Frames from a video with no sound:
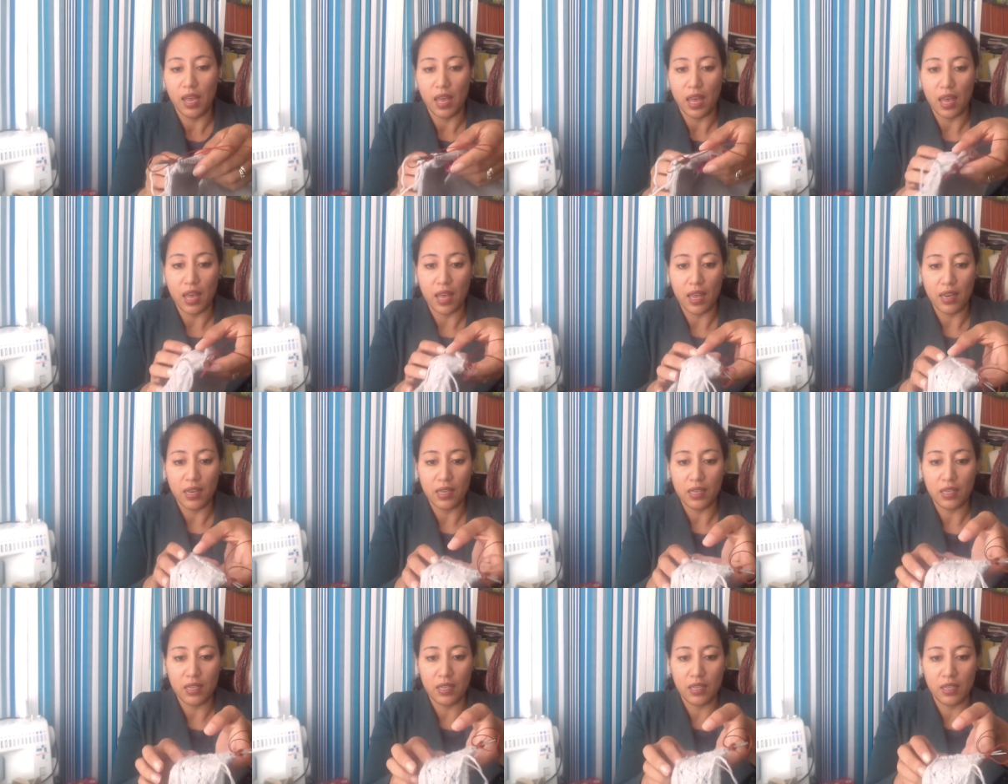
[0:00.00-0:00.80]

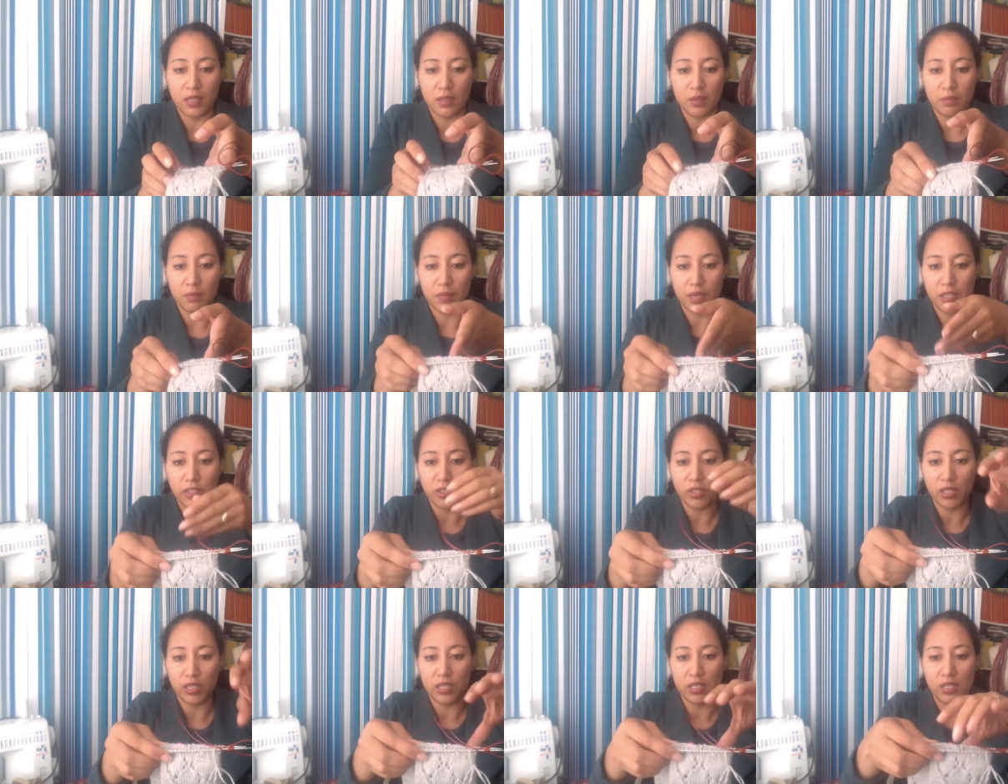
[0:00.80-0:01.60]
and as
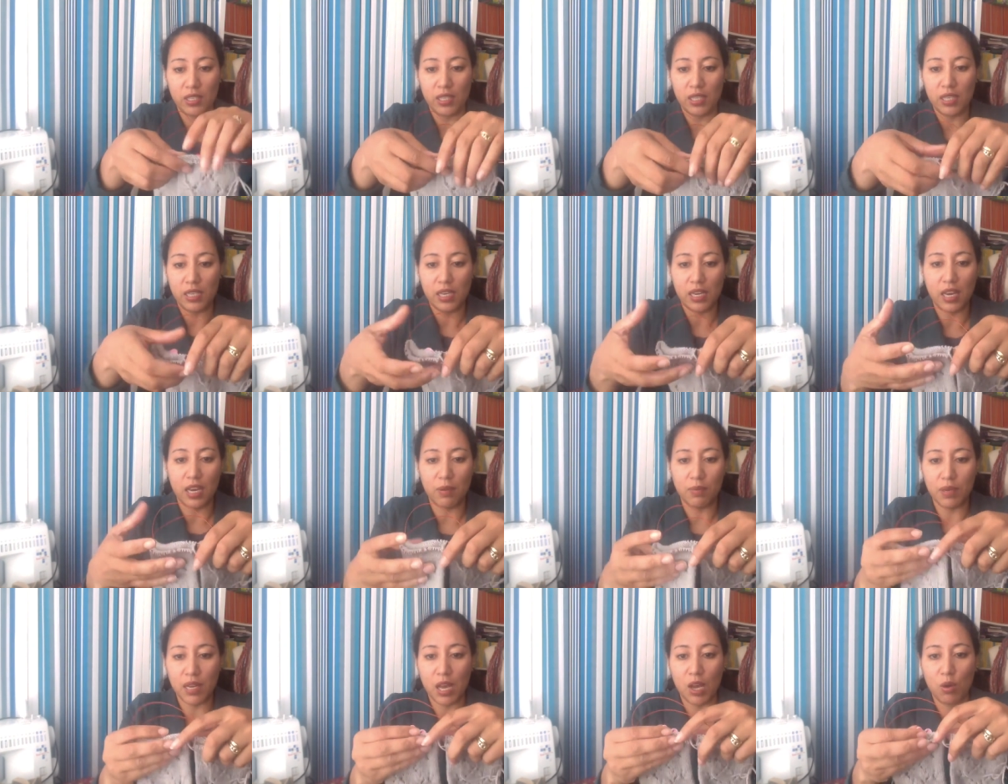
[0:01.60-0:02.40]
you can see,
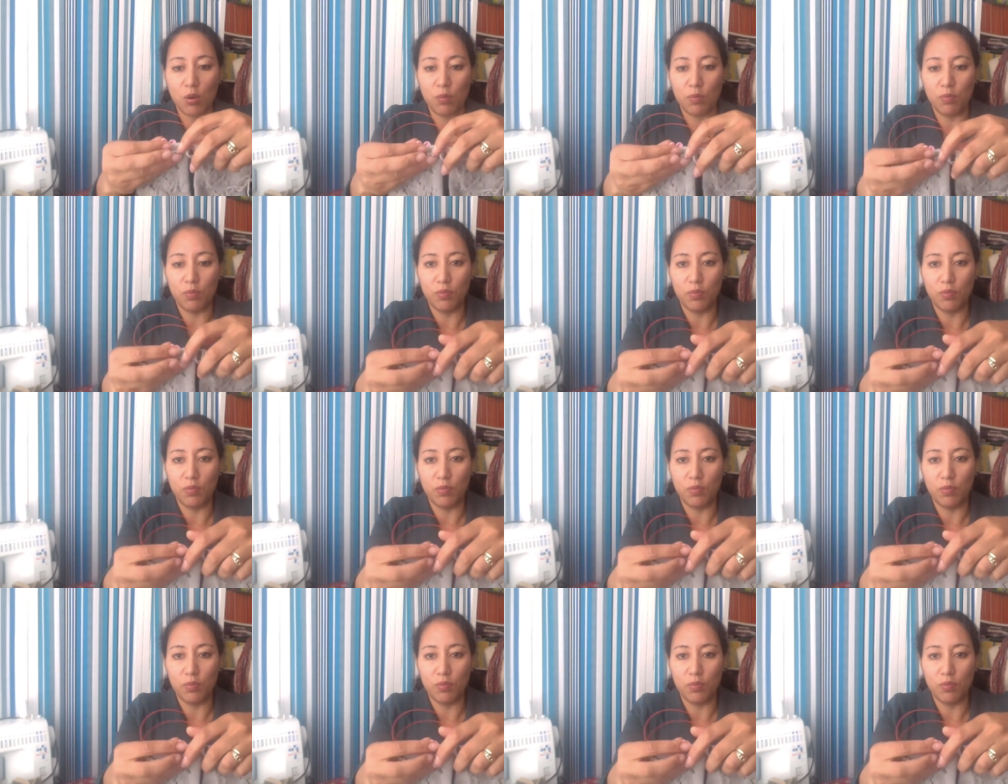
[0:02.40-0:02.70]
I'm now